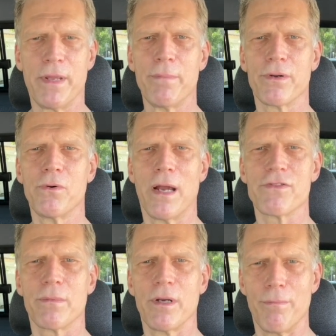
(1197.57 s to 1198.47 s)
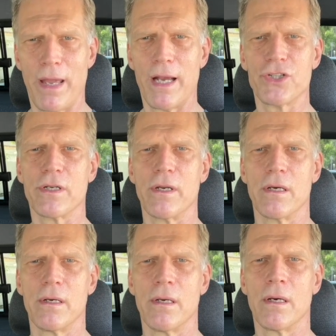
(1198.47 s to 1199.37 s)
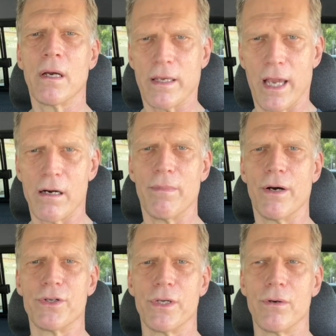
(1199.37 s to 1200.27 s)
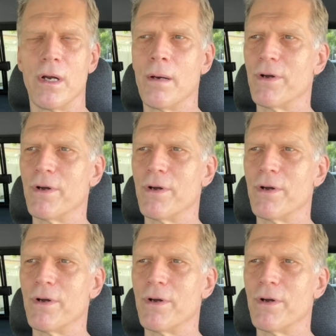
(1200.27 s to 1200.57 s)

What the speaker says: people who have some compassion care about you.